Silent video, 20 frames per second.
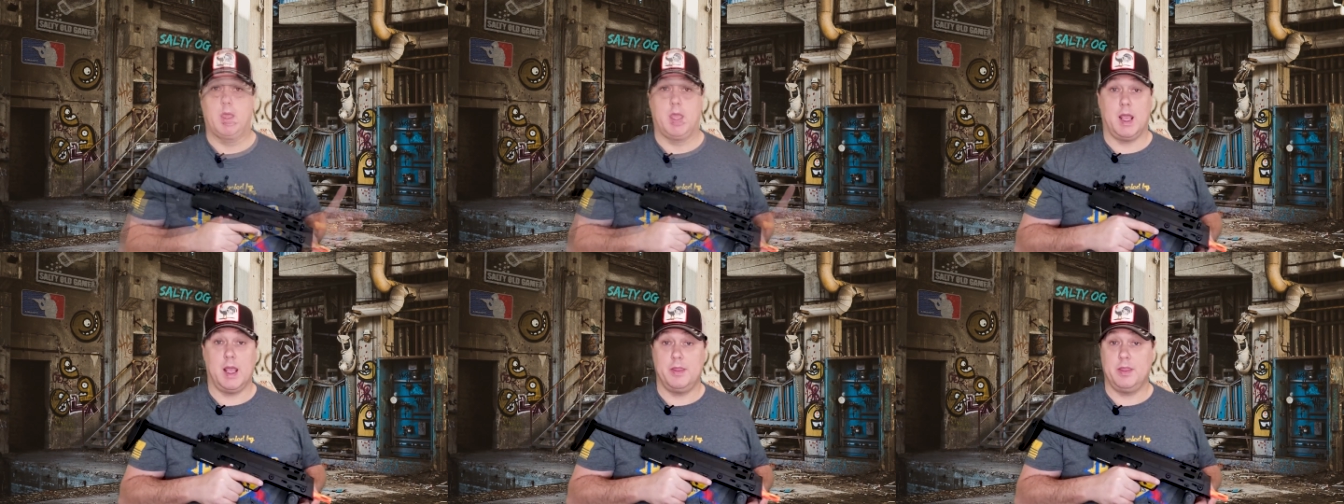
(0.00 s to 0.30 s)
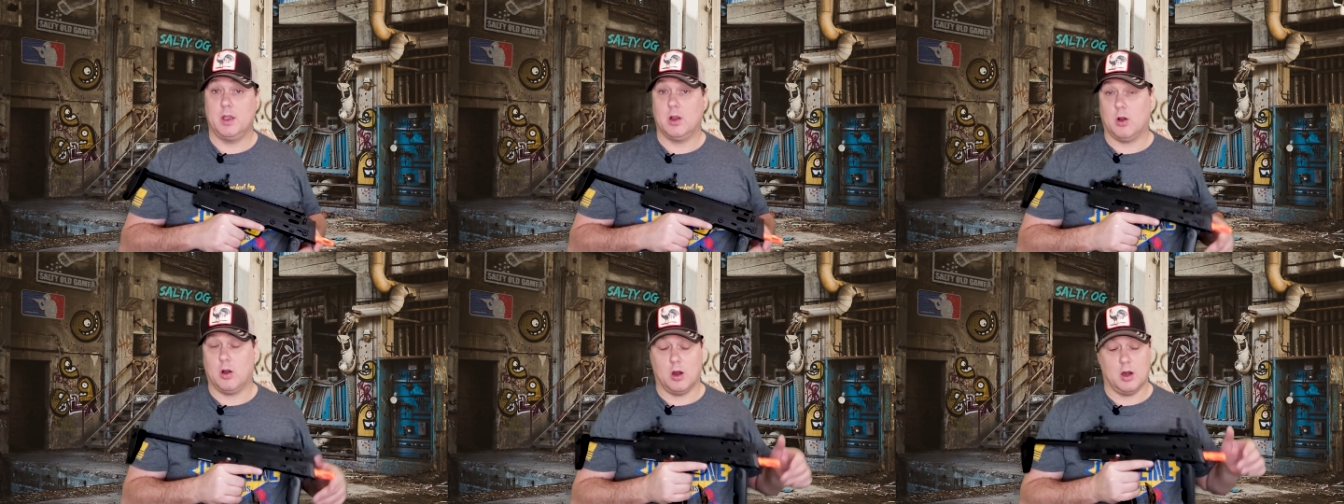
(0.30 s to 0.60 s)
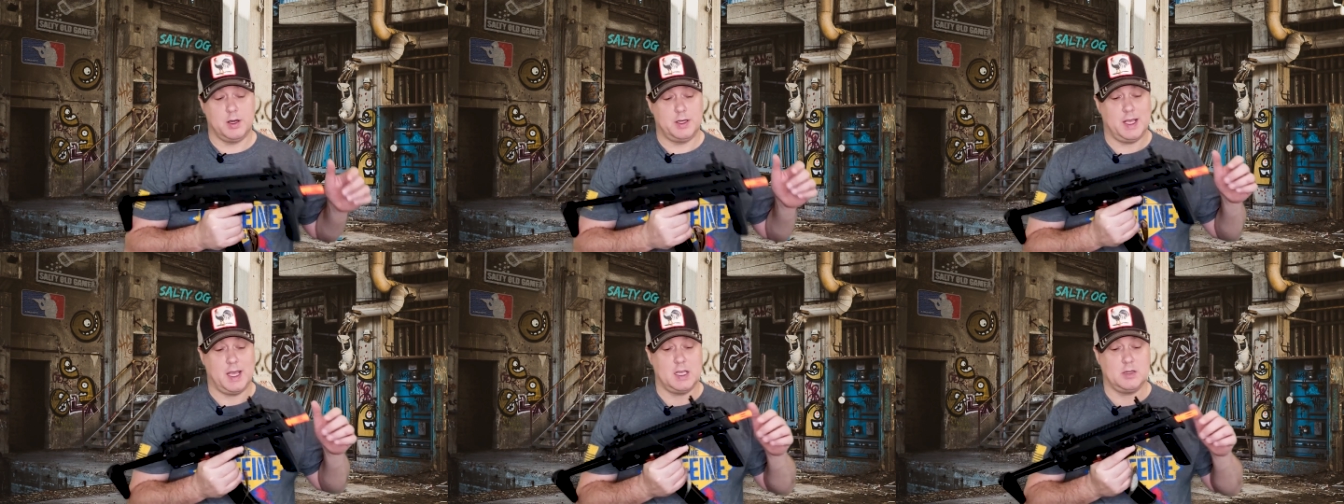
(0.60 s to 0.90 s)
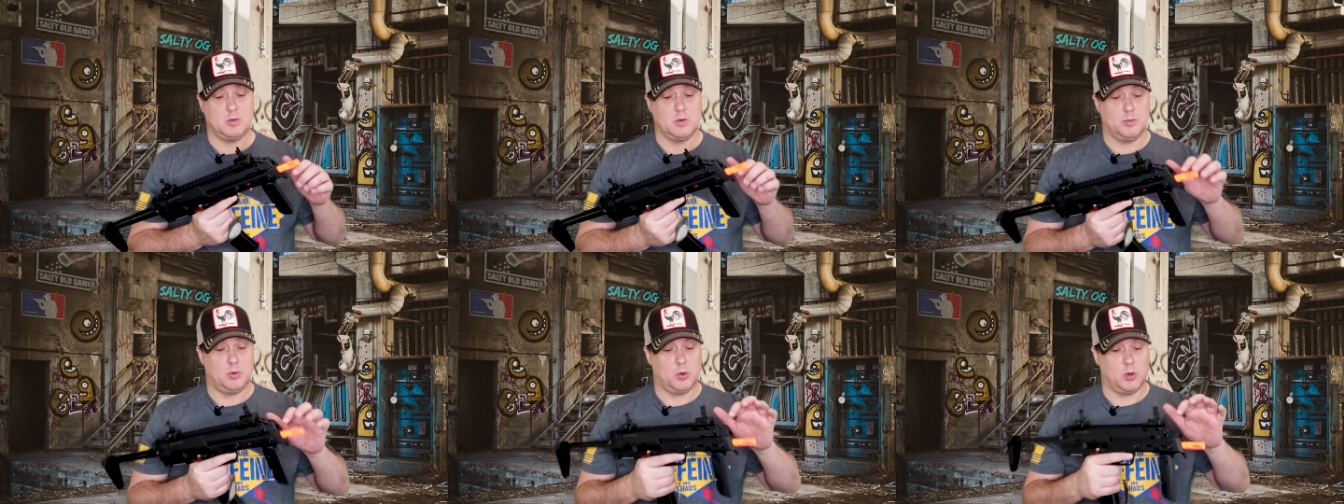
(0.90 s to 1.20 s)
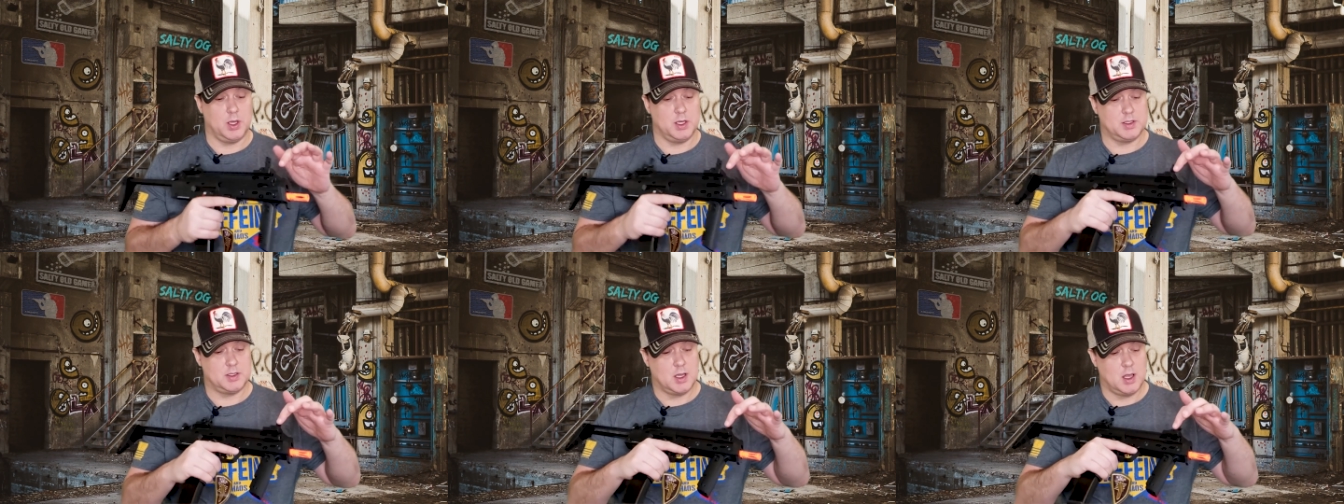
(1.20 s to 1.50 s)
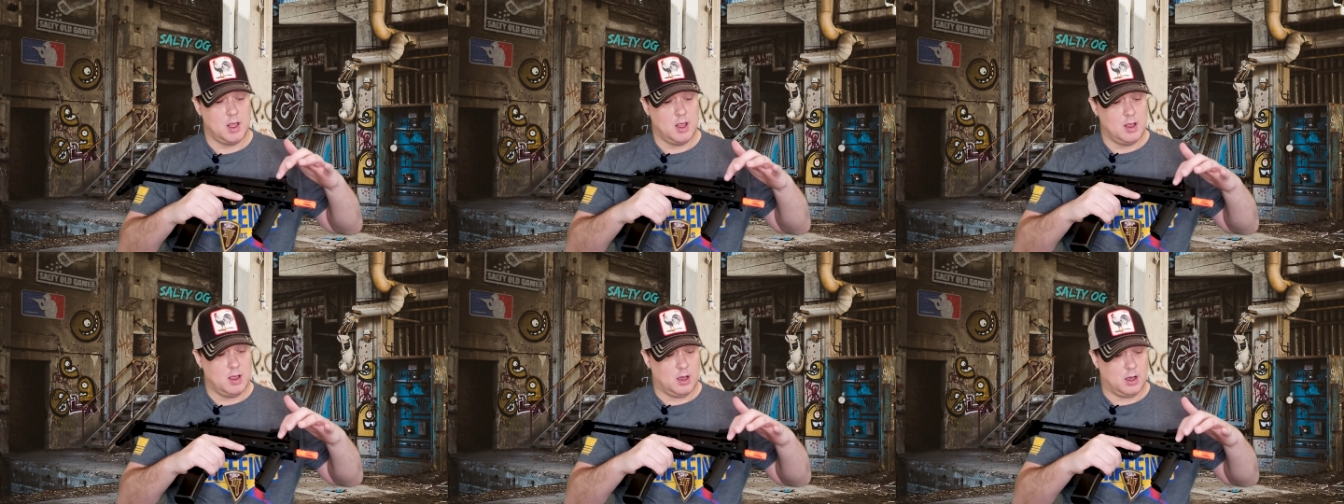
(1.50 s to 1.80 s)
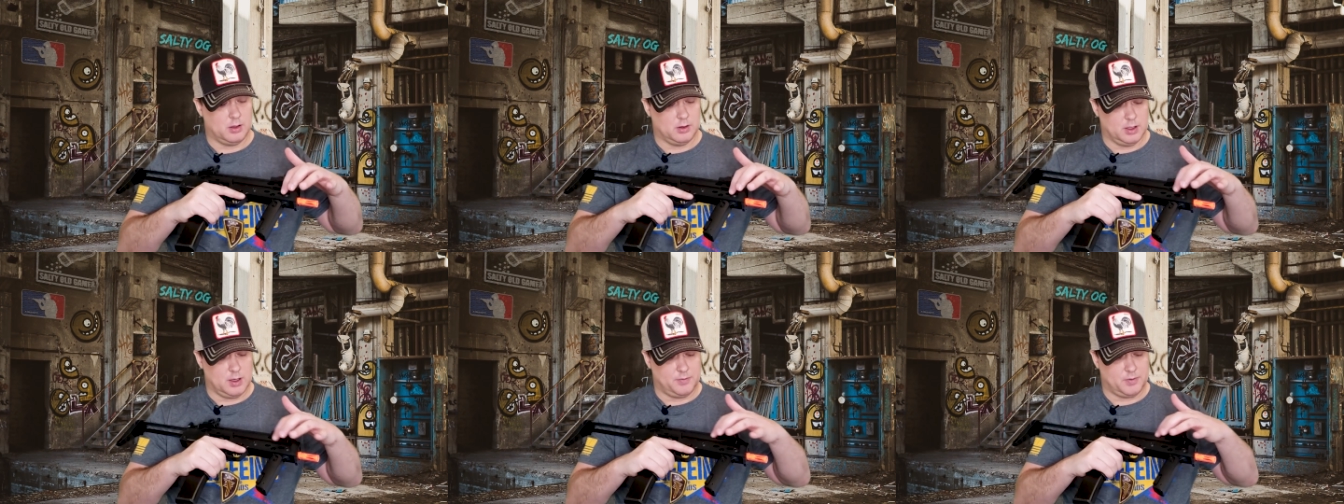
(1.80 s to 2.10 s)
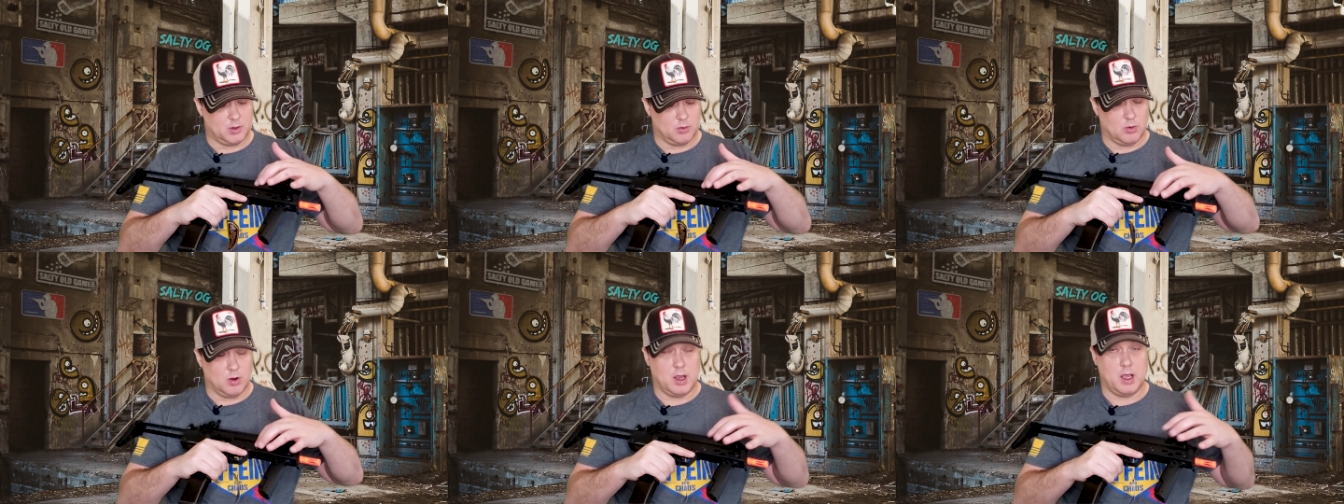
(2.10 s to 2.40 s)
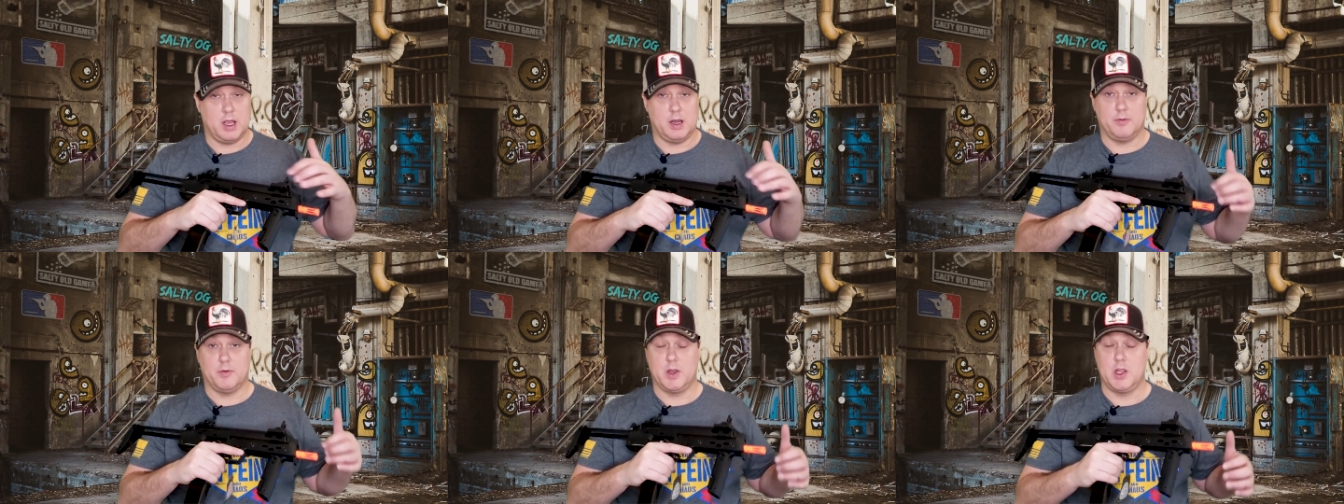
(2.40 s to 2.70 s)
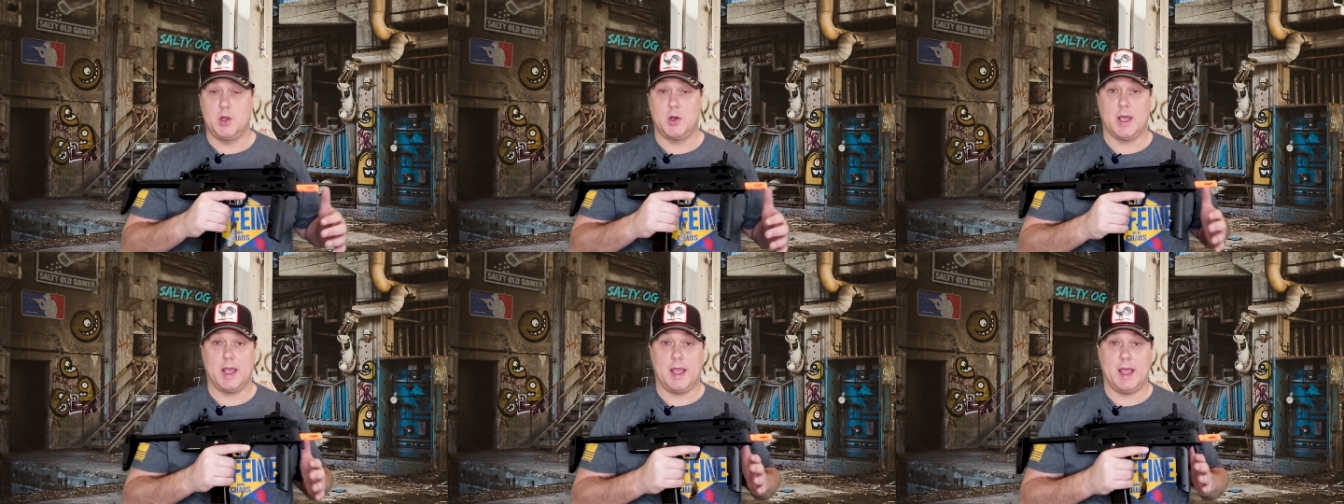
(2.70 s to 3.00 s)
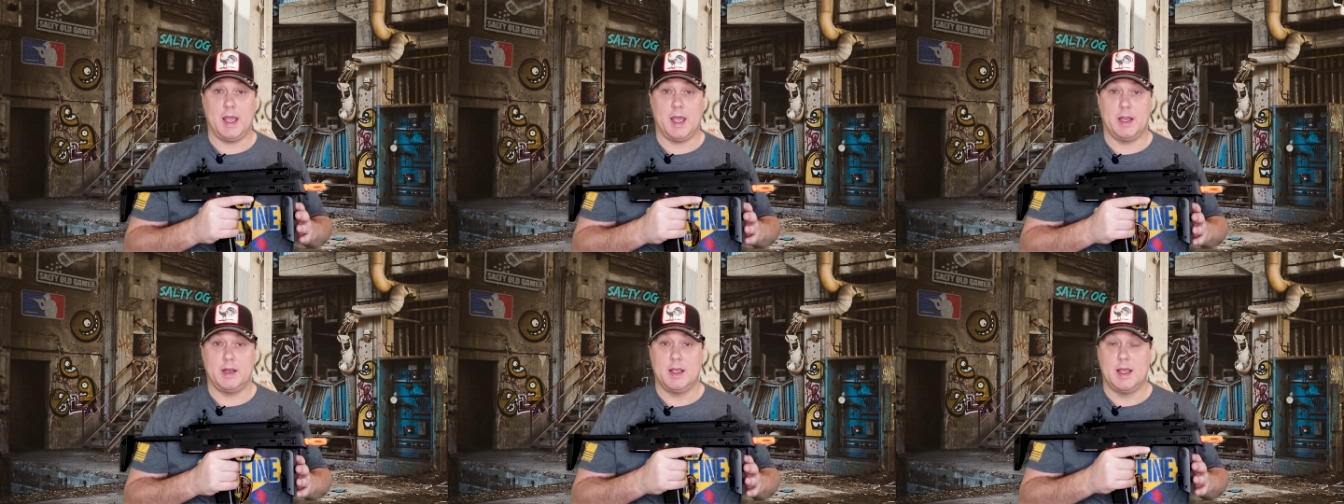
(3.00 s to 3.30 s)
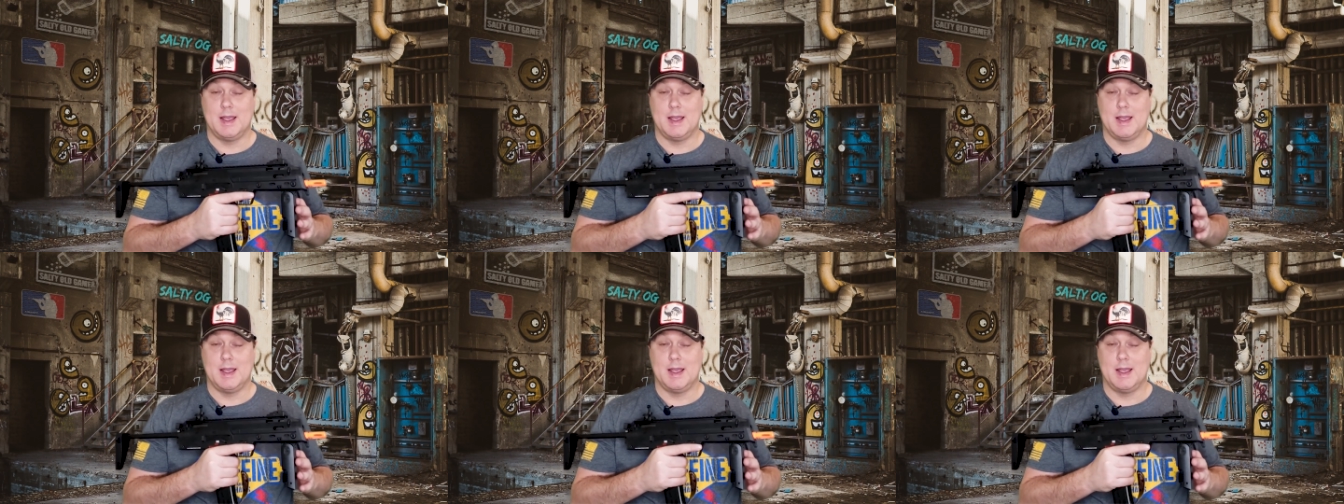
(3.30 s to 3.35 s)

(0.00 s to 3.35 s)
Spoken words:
And there are attachment points on left and right for you to add